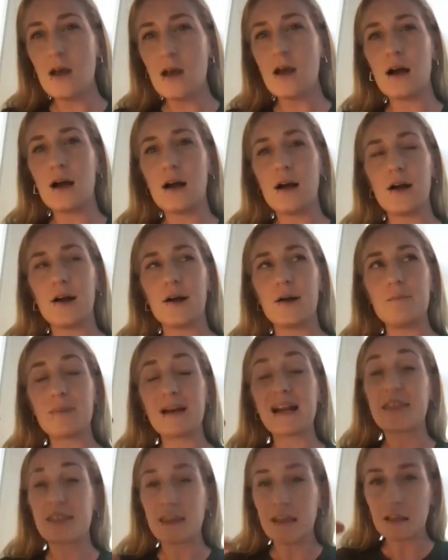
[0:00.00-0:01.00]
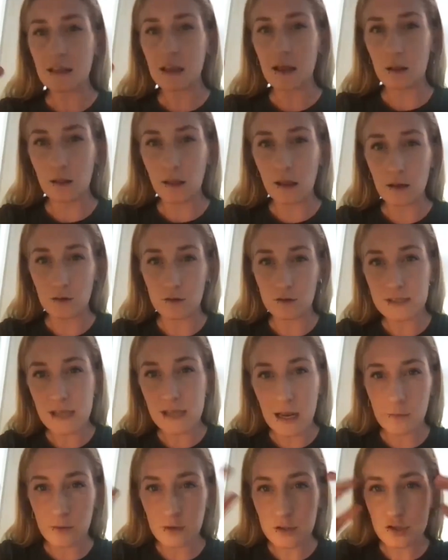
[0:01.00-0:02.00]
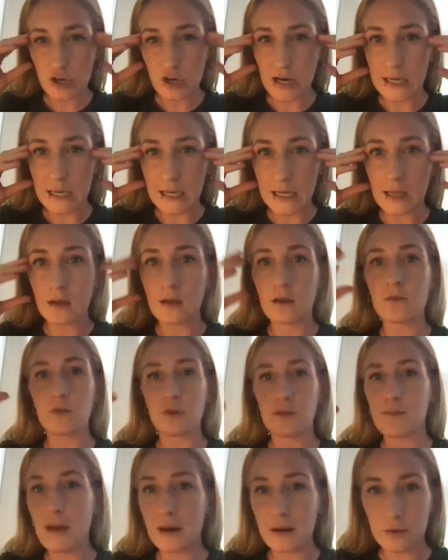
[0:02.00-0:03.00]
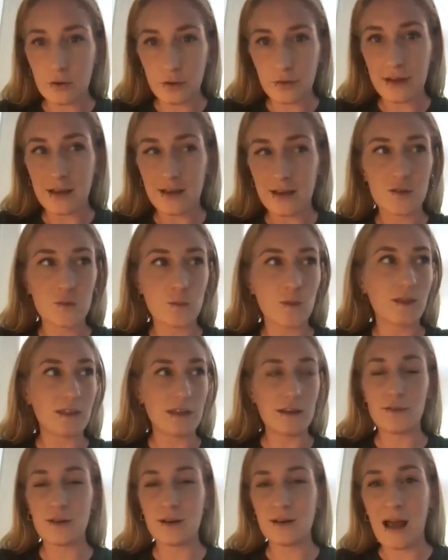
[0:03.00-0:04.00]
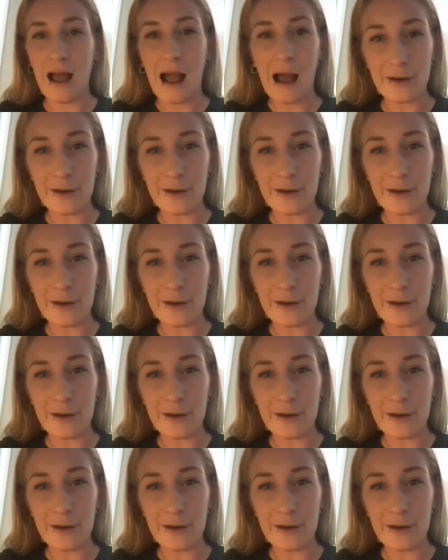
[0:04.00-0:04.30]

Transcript: But I think that, like you're saying, with training, with medical things, with even how I